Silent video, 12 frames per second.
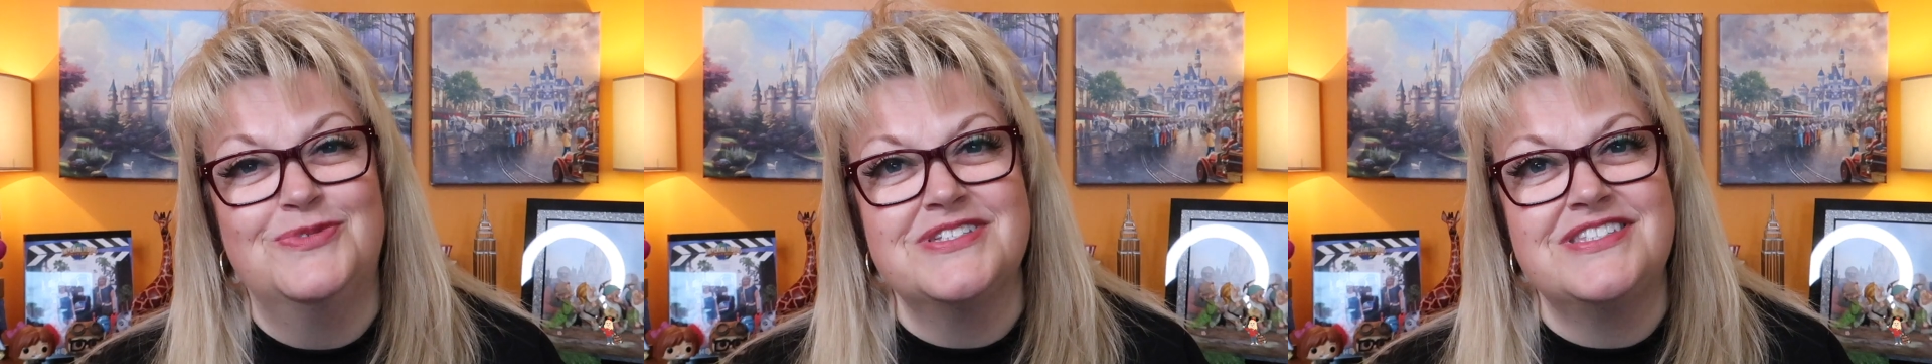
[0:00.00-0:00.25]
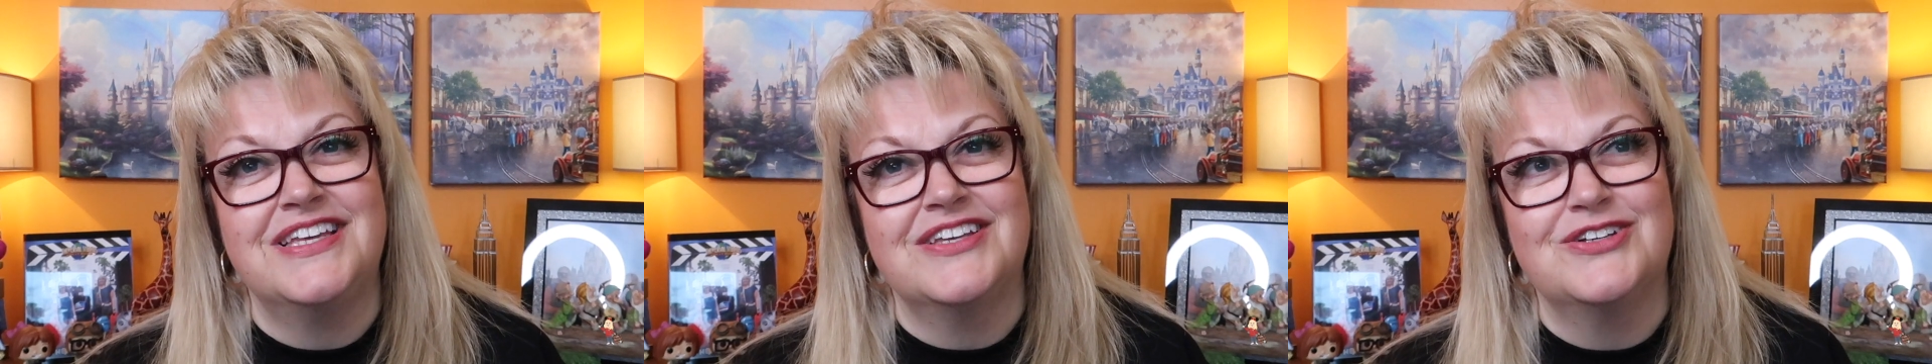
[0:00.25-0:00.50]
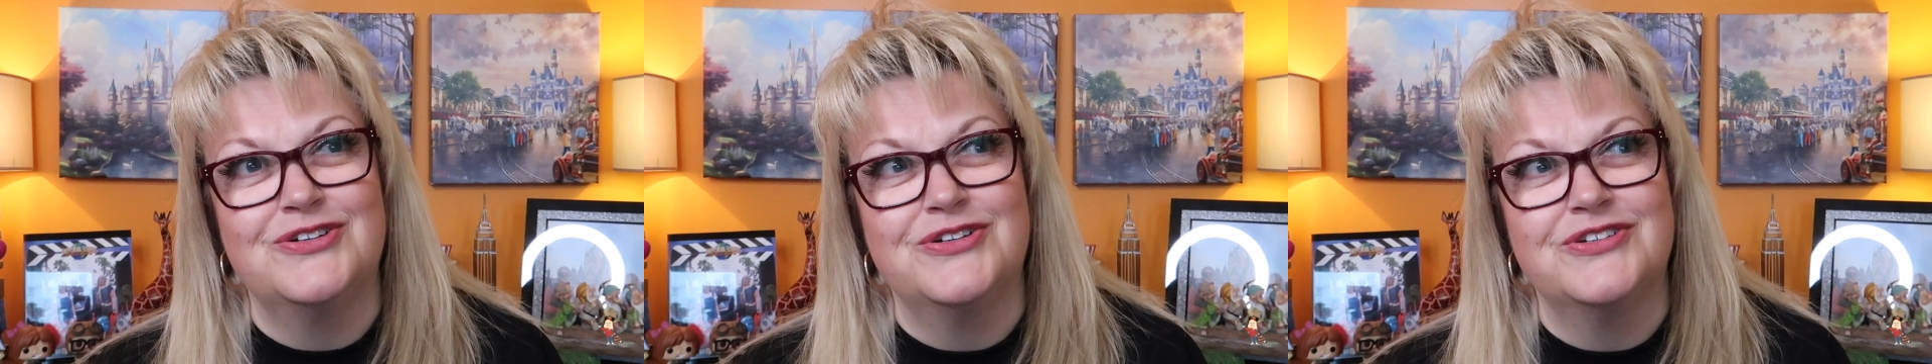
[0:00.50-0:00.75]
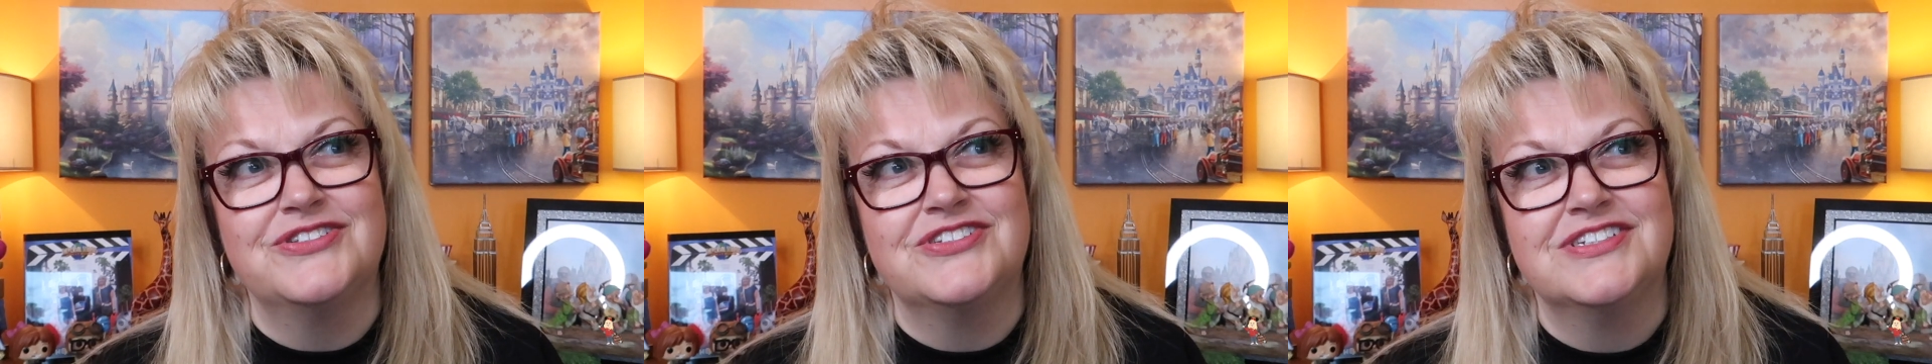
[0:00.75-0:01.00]
what's it
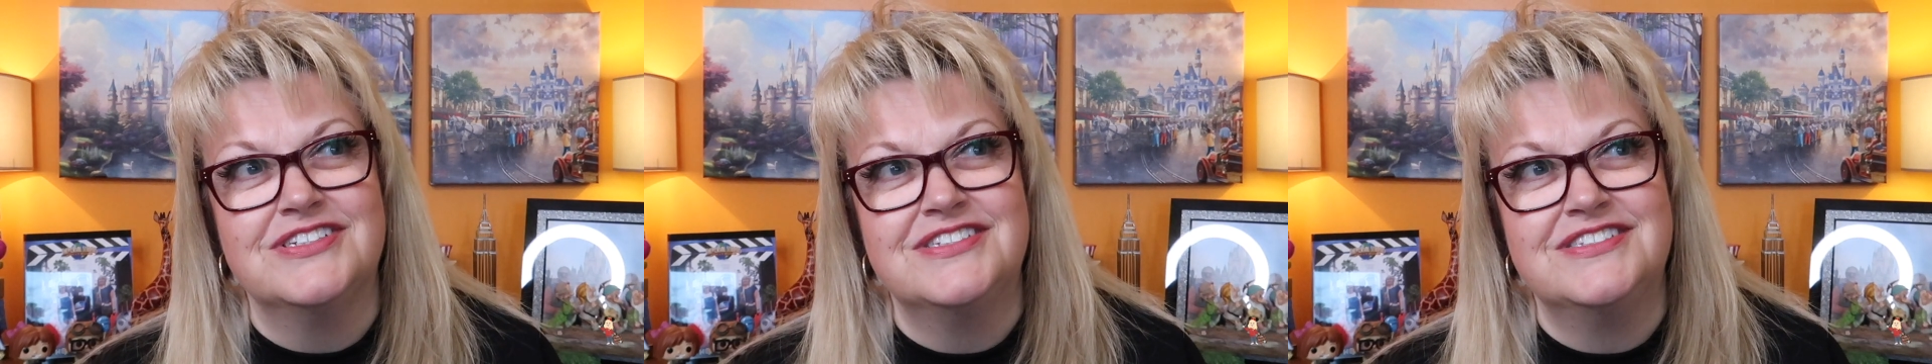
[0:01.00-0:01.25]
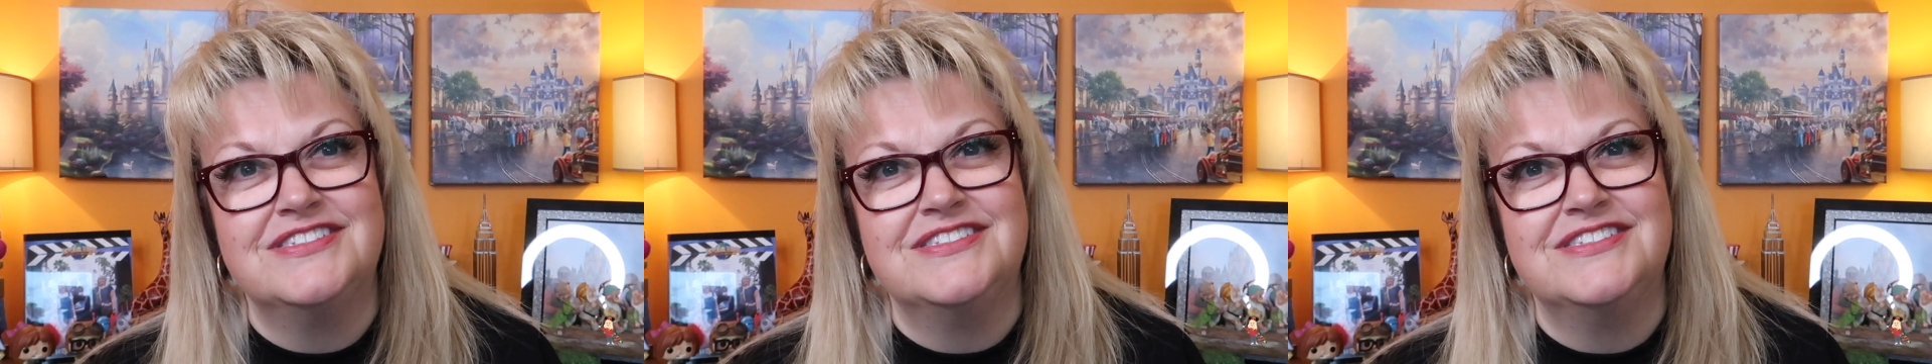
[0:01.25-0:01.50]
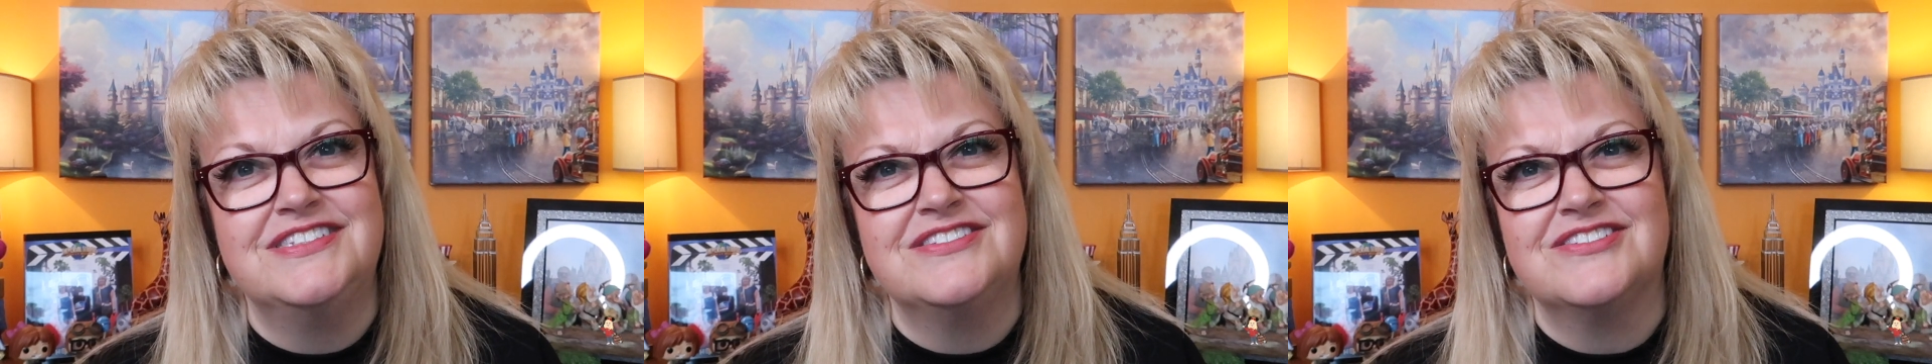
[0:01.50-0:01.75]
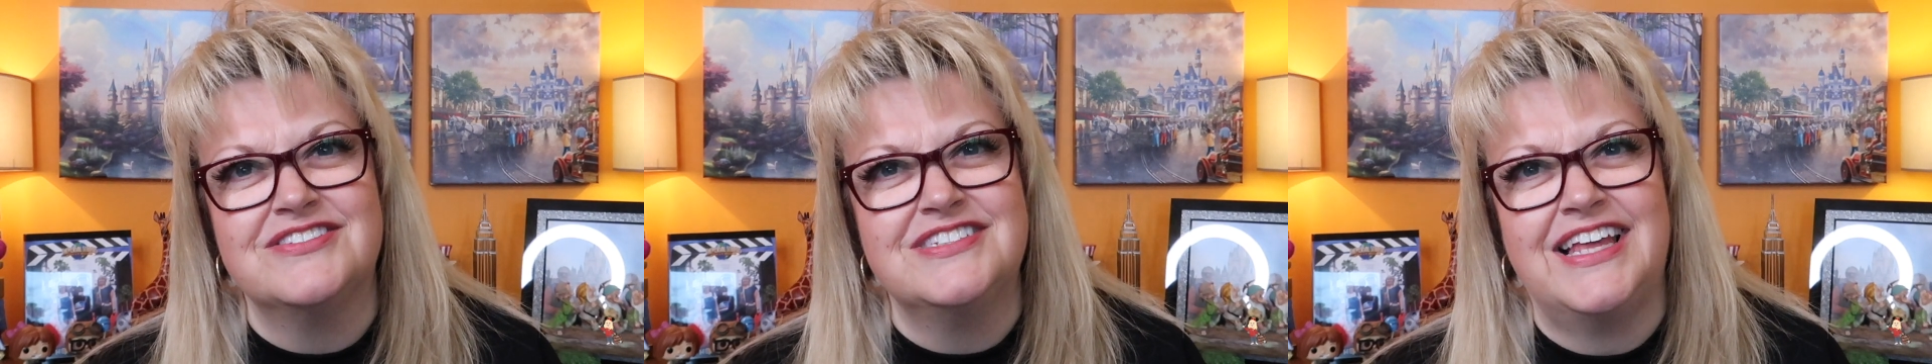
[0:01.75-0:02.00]
called? It's
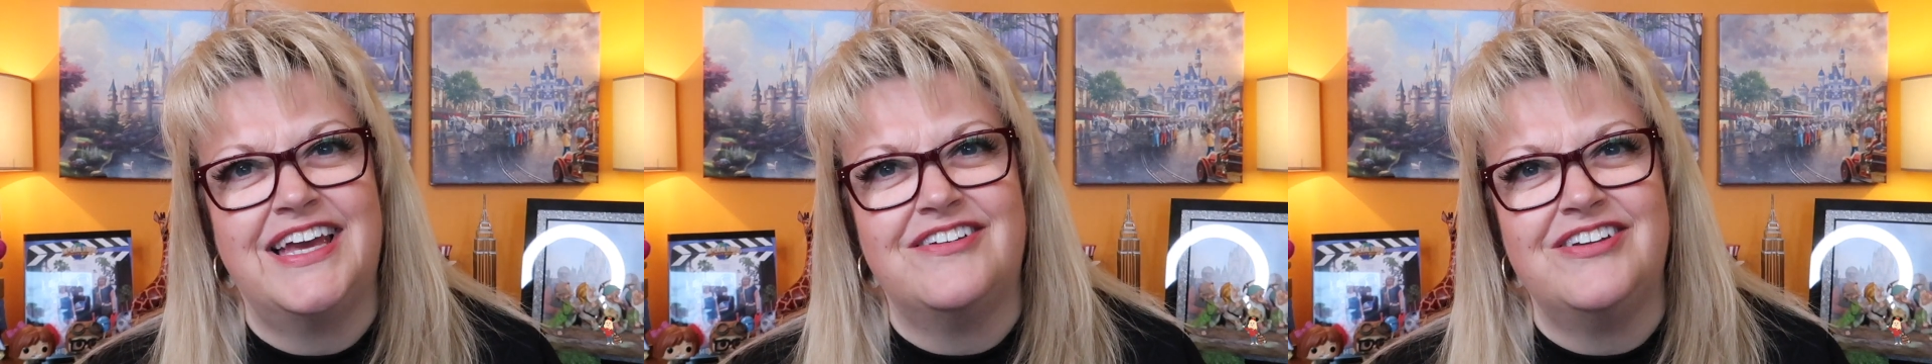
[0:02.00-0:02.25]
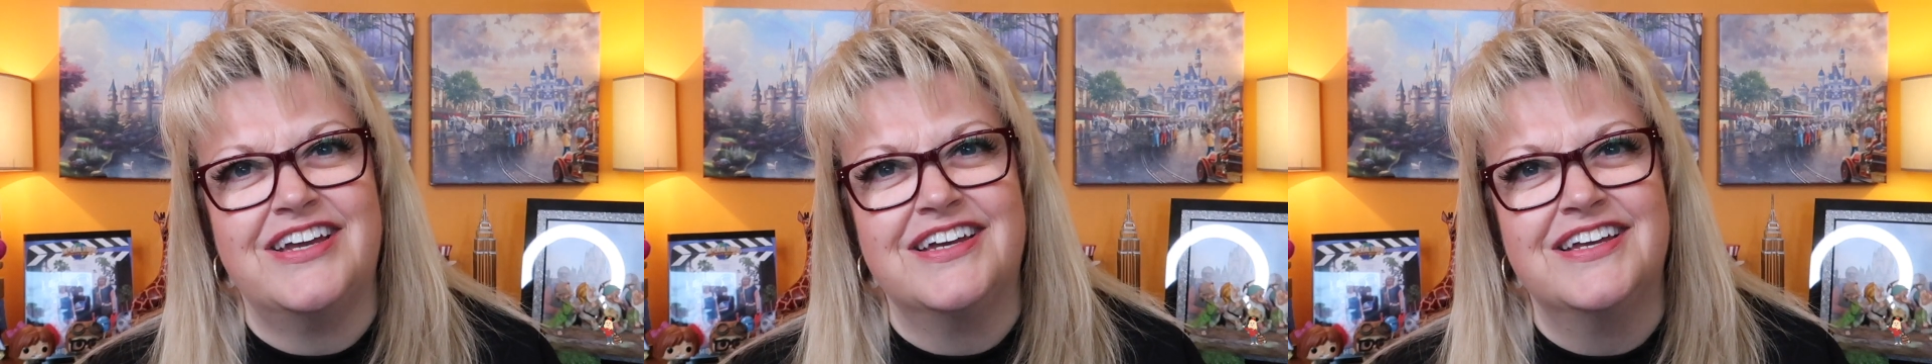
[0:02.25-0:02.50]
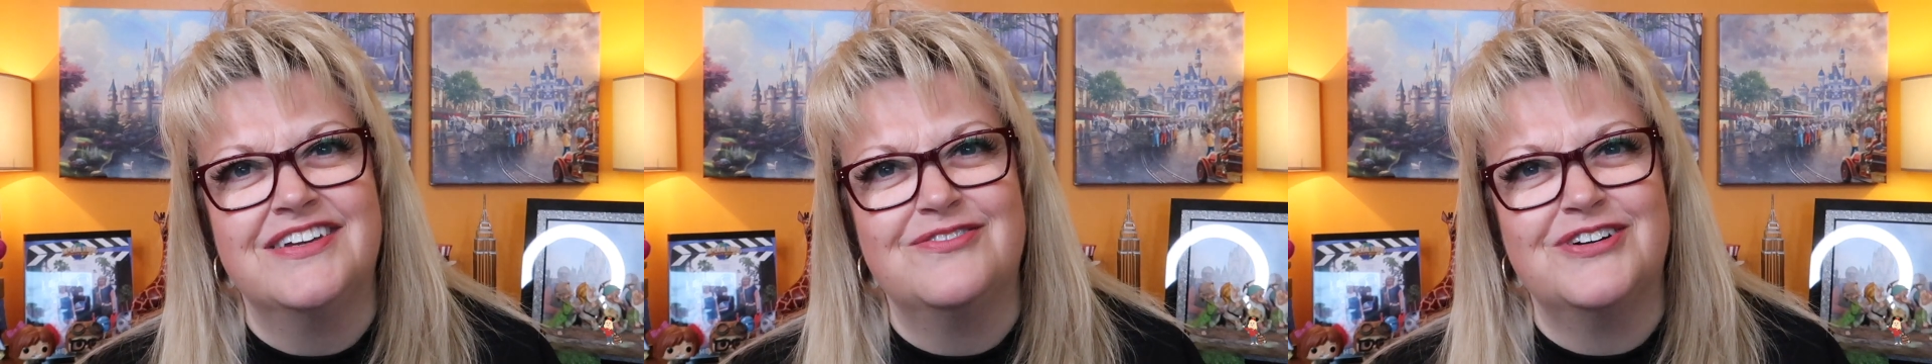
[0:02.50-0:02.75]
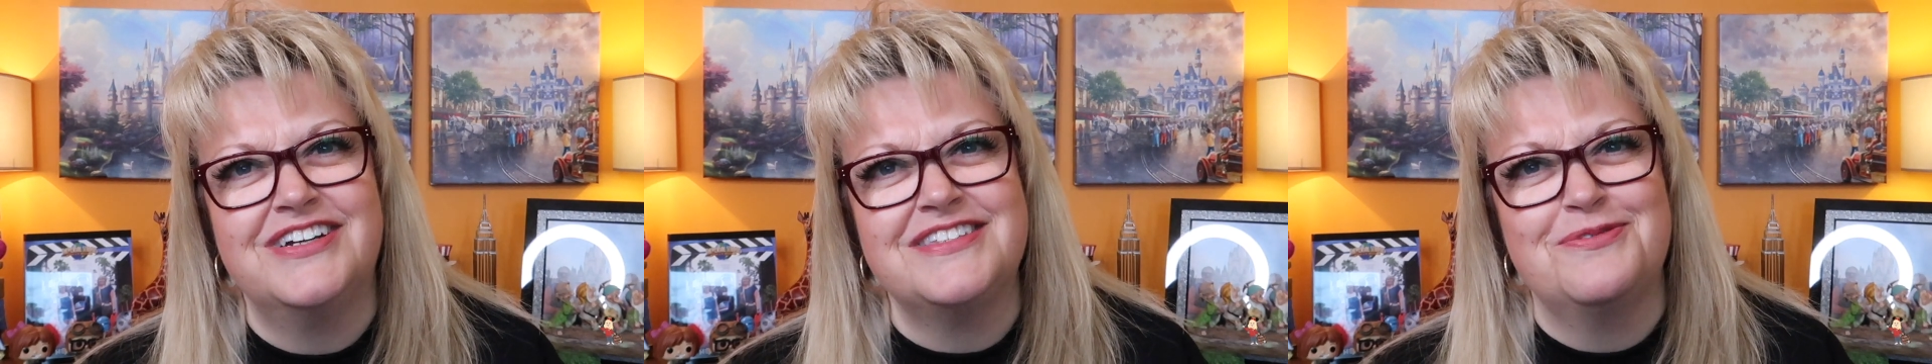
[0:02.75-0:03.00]
not deliria.
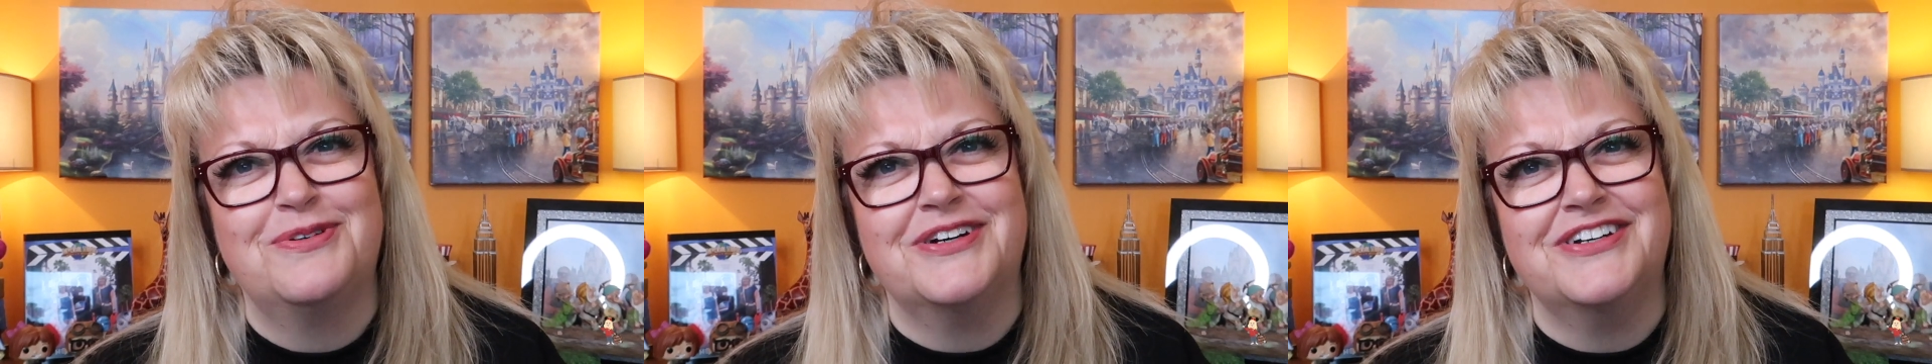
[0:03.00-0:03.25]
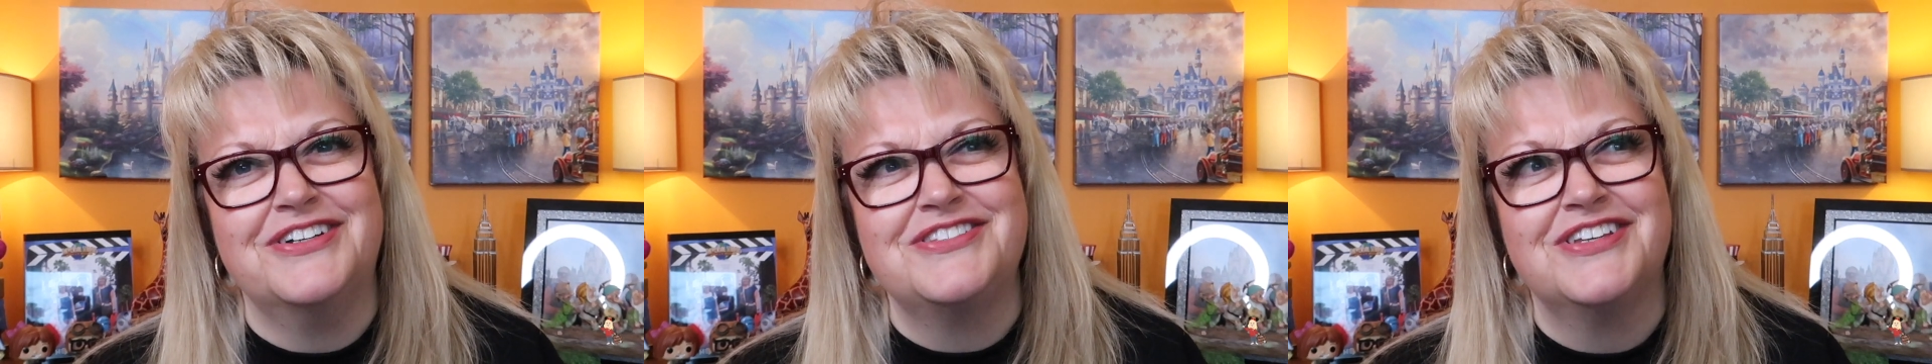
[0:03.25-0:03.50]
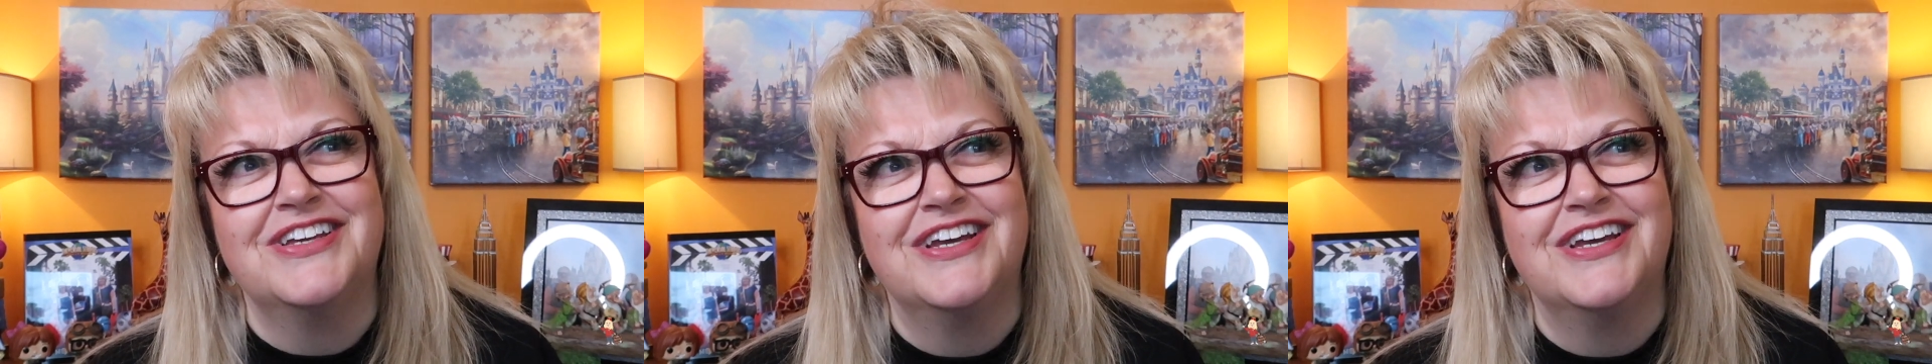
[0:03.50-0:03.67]
What is the word?